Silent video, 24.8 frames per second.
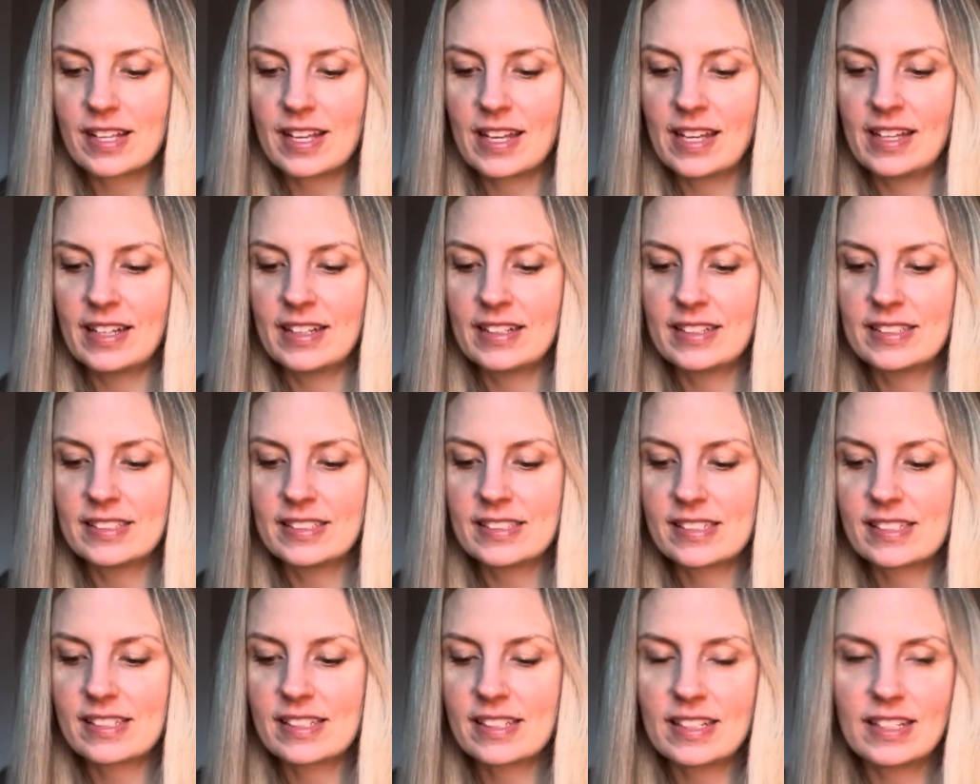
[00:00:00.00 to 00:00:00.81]

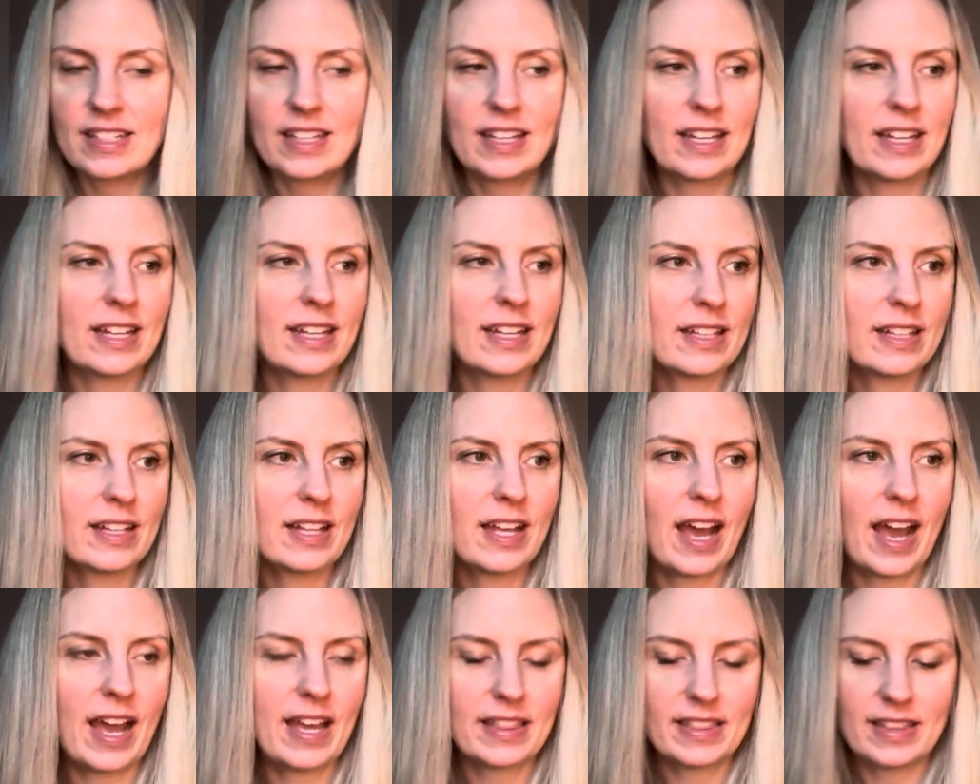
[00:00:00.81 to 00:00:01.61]
And it,
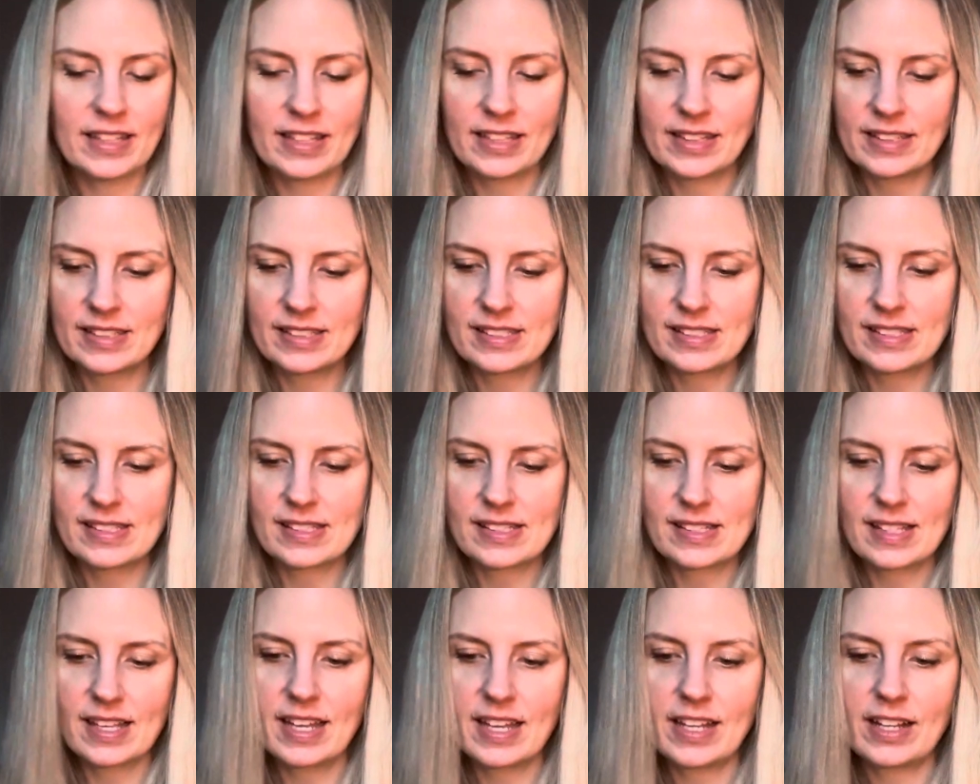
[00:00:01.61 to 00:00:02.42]
I think this
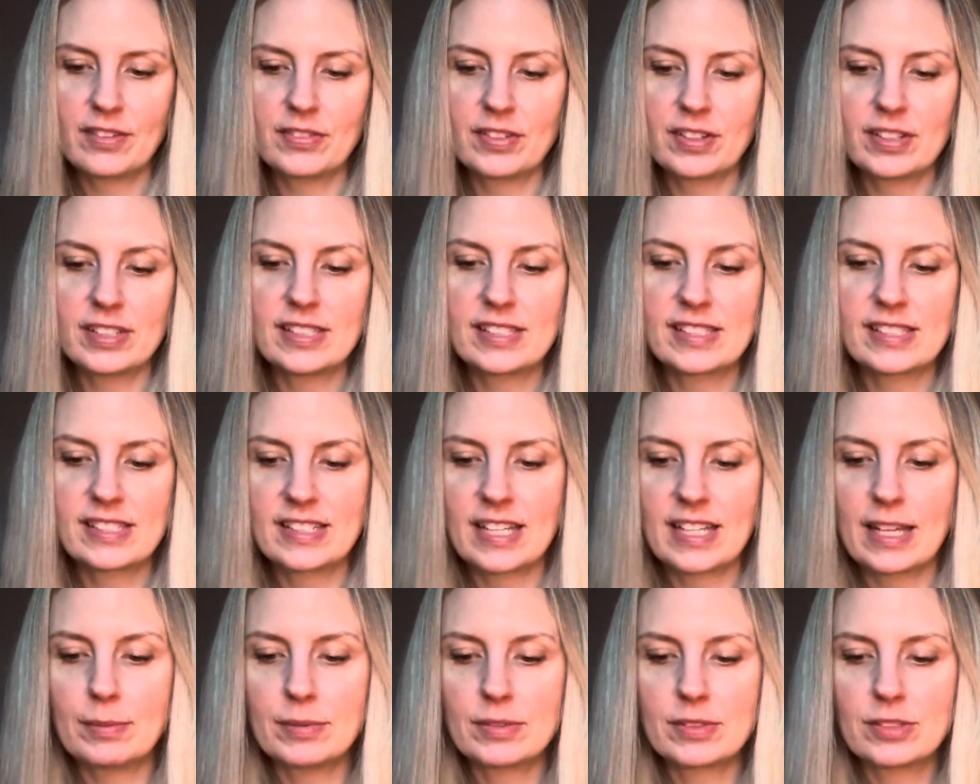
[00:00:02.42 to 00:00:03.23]
is like a very
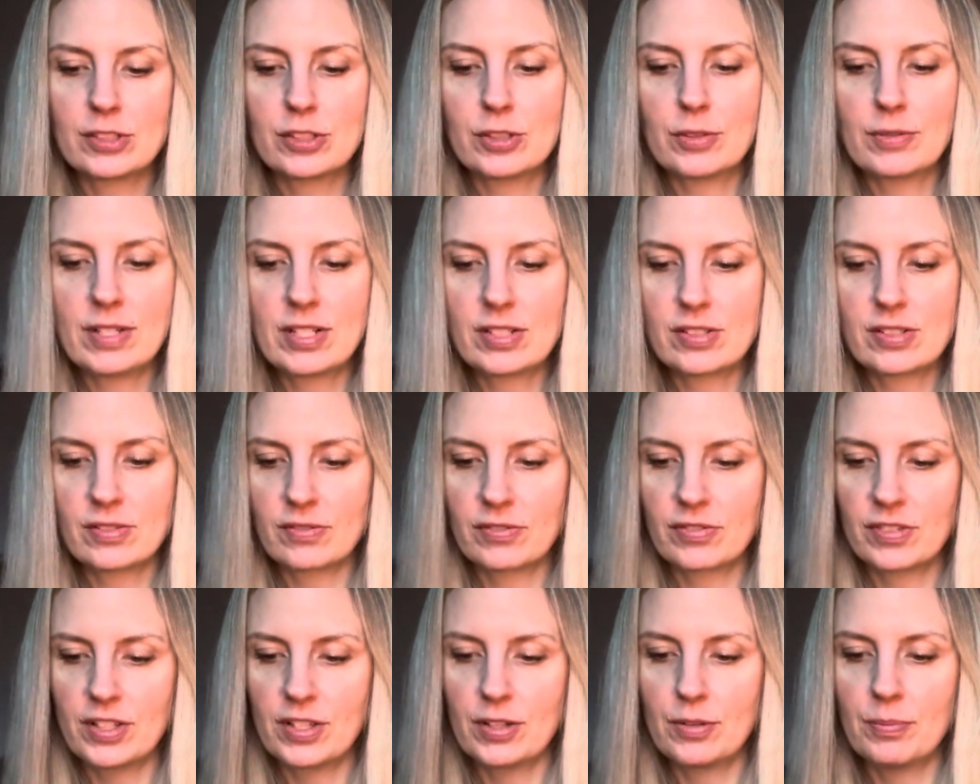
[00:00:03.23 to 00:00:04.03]
stable situation
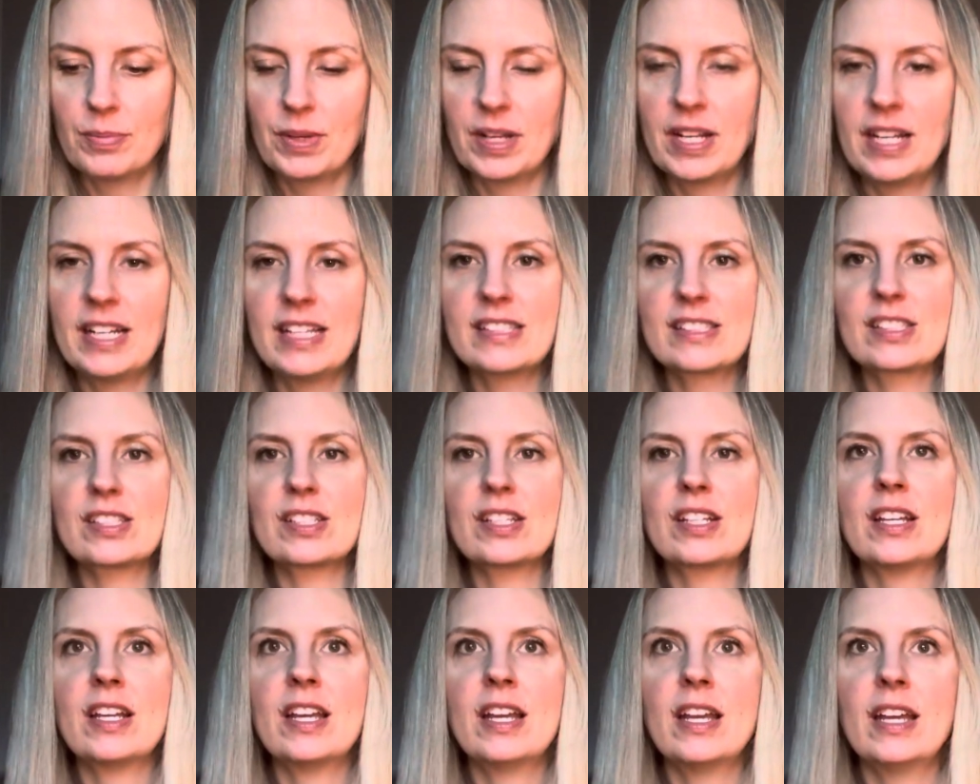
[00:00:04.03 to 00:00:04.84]
for you, but it's,
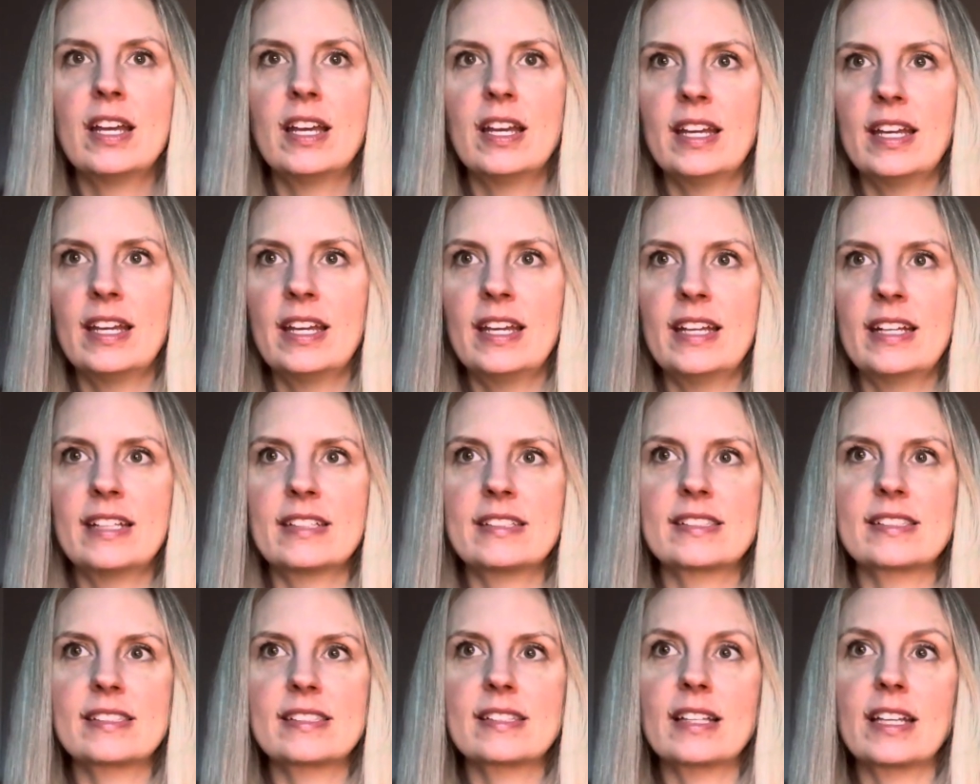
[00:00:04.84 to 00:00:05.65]

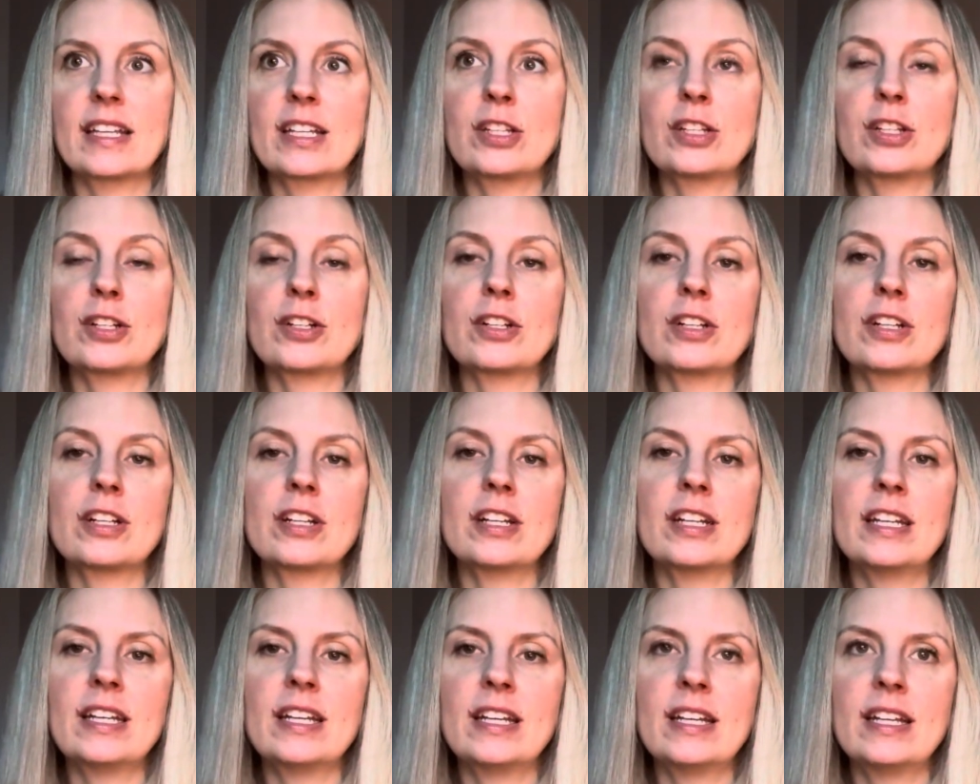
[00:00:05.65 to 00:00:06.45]
it's like you're
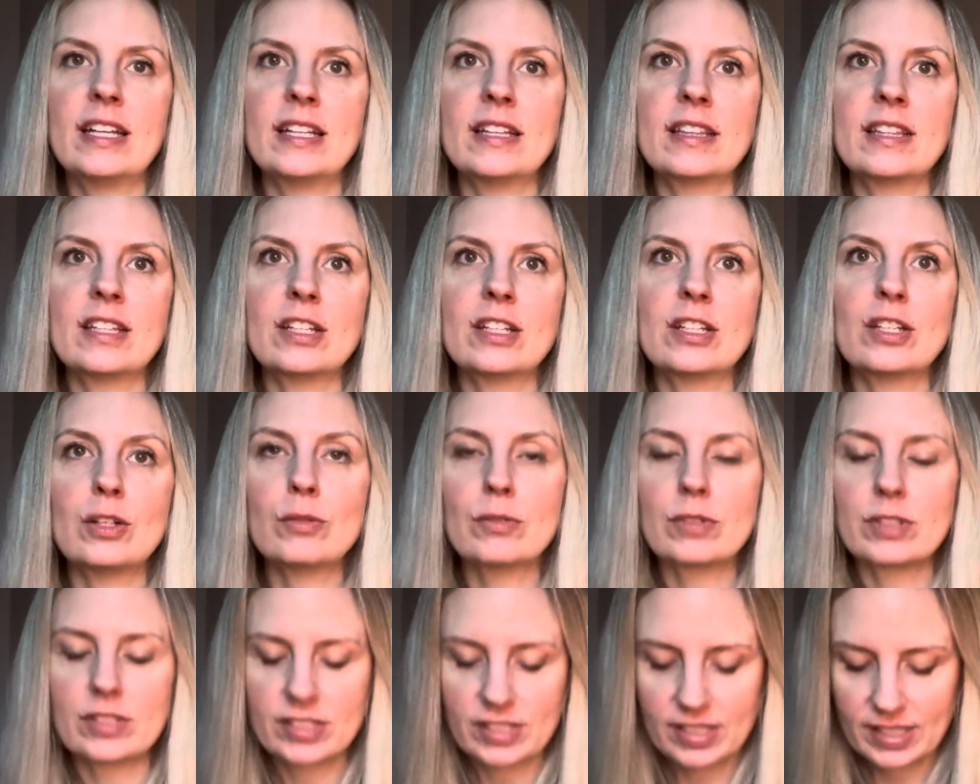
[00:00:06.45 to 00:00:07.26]
in the
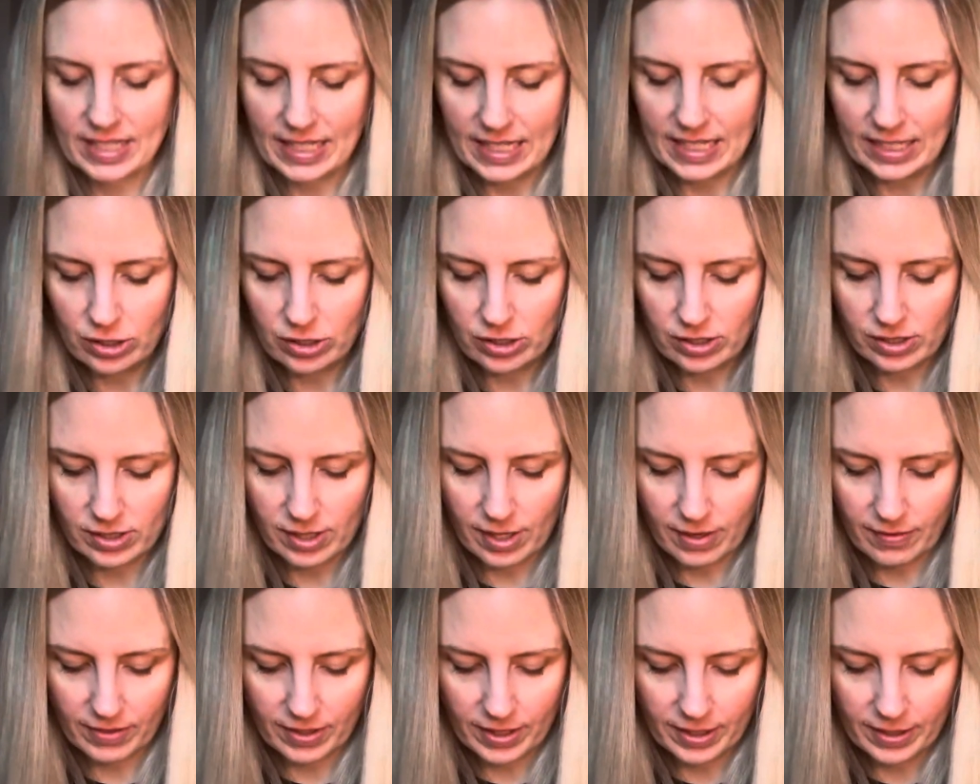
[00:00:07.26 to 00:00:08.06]
newer stages
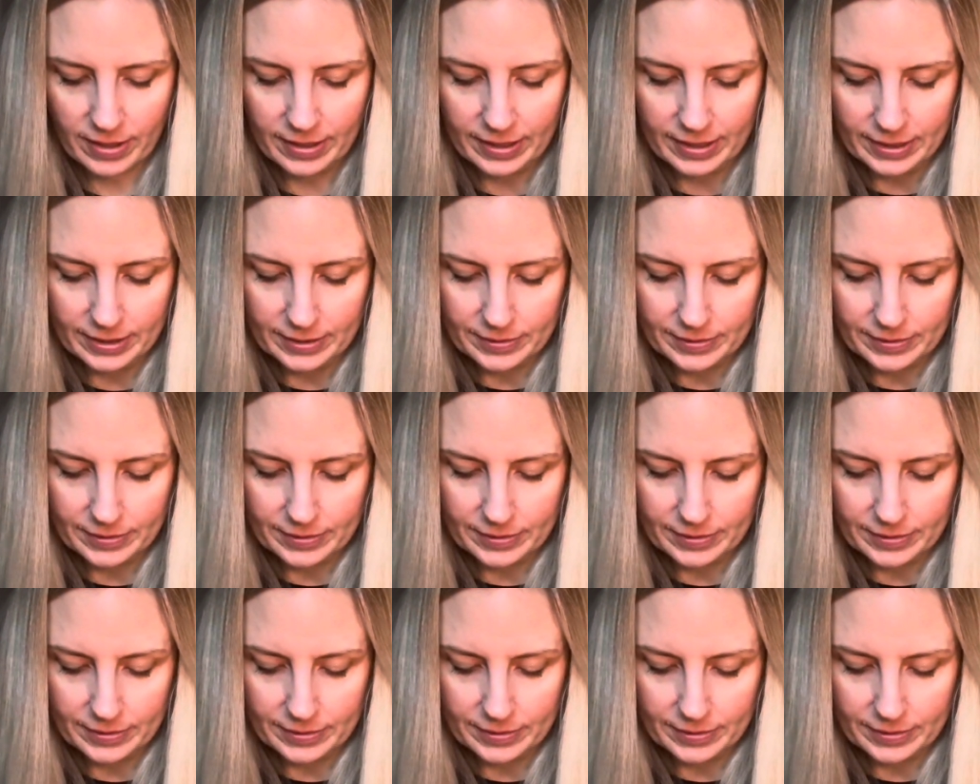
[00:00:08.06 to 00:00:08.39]
of it